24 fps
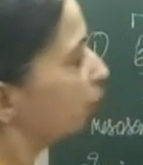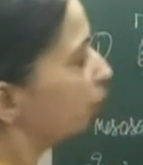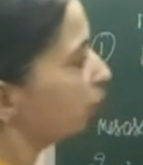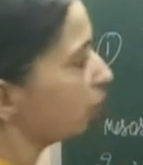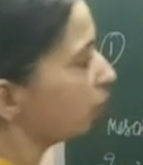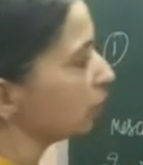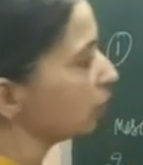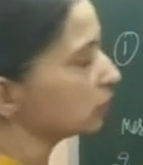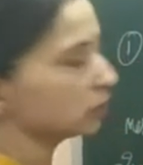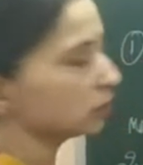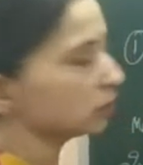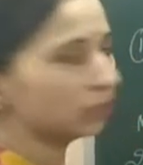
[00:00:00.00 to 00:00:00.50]

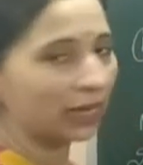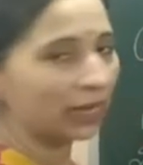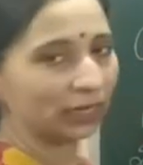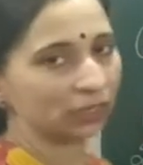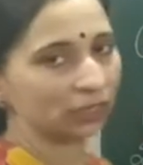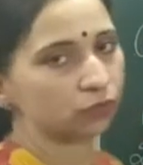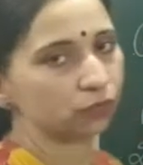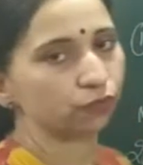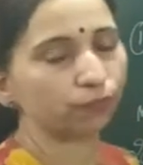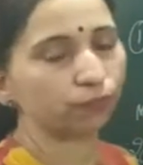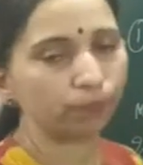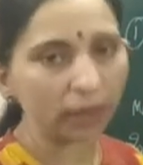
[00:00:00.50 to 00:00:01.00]
First, that
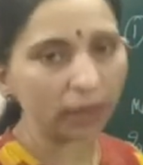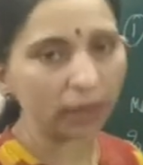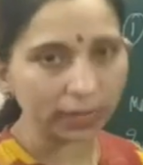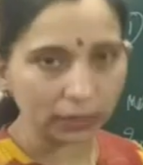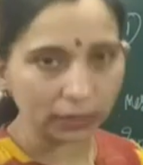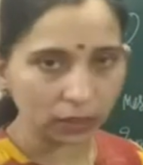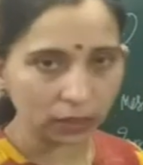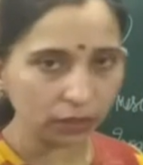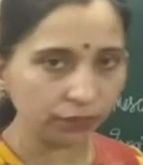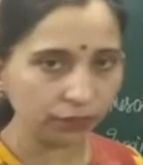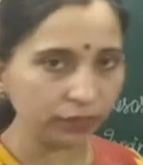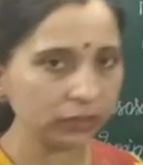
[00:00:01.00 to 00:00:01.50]
is
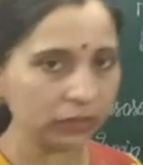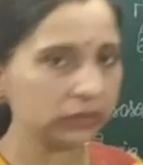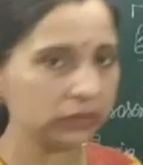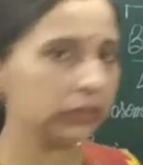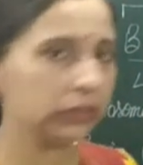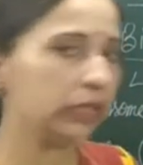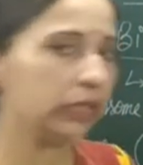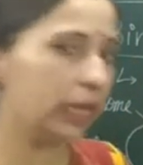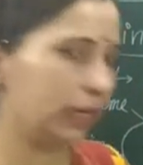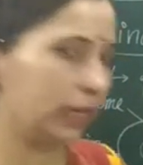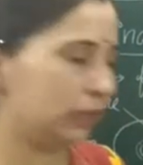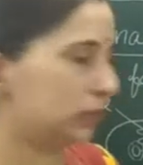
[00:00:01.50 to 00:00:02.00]
binary
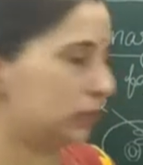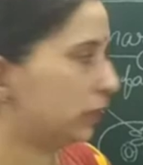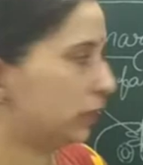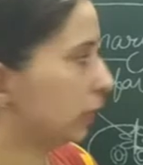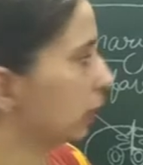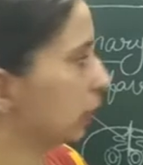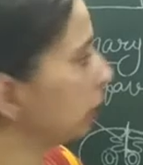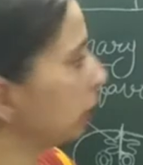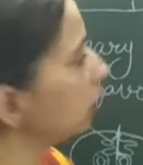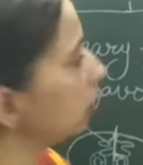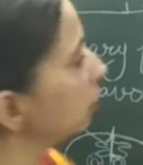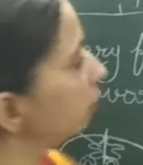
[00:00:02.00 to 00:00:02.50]
fission, and
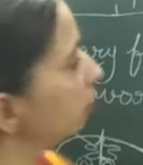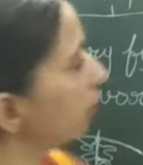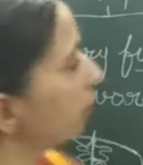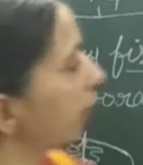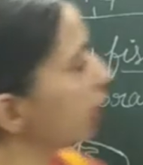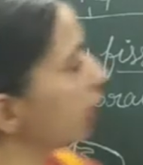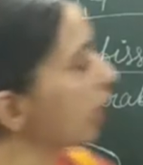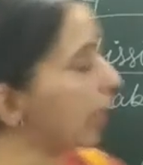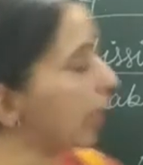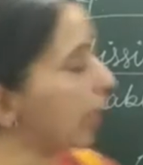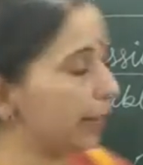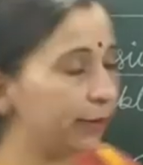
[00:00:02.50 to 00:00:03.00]
second
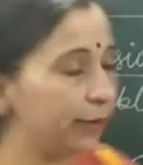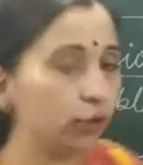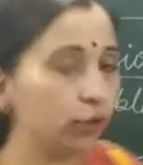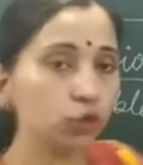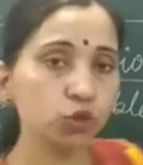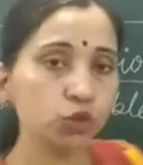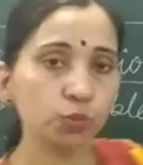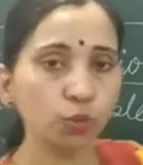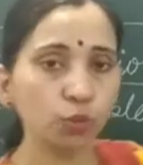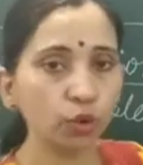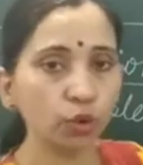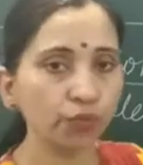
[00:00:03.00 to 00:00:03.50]
by
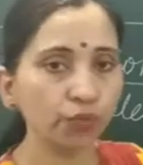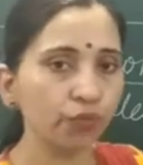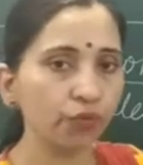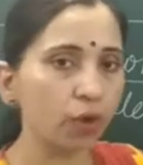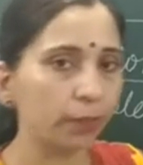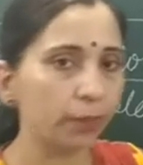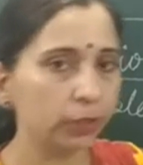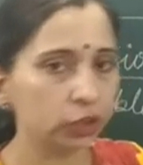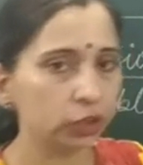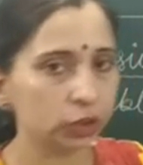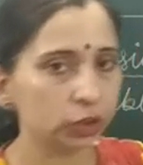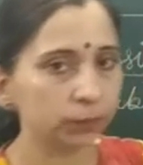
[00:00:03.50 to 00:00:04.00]
endoscope
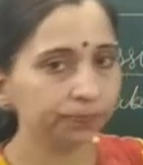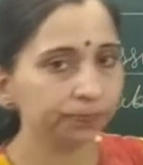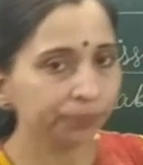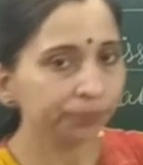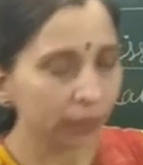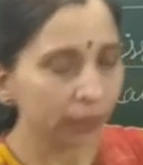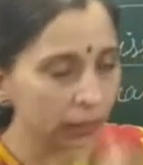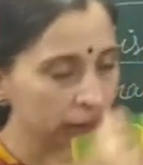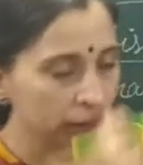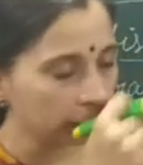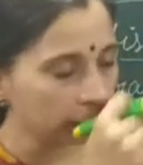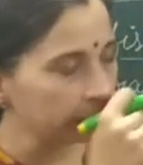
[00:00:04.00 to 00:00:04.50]
formation.
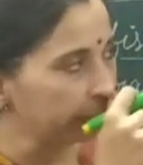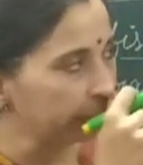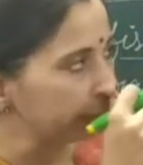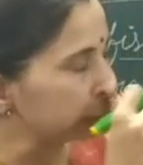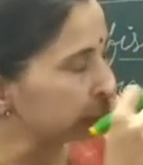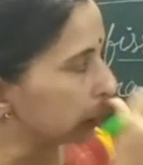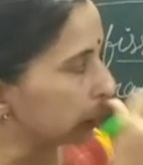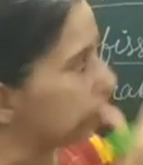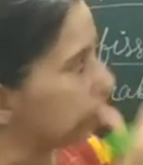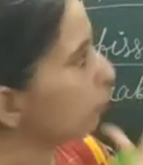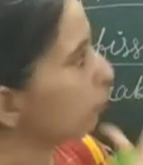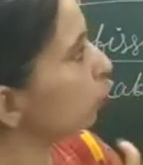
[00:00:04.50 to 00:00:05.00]
Now
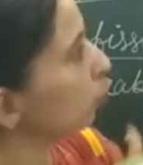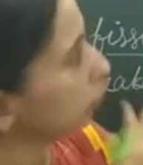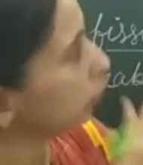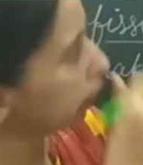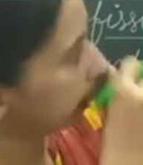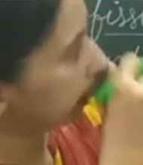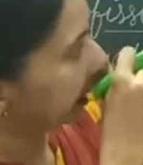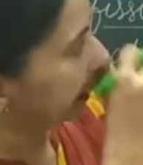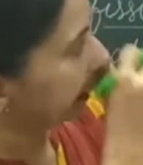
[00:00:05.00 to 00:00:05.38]
let's come on to the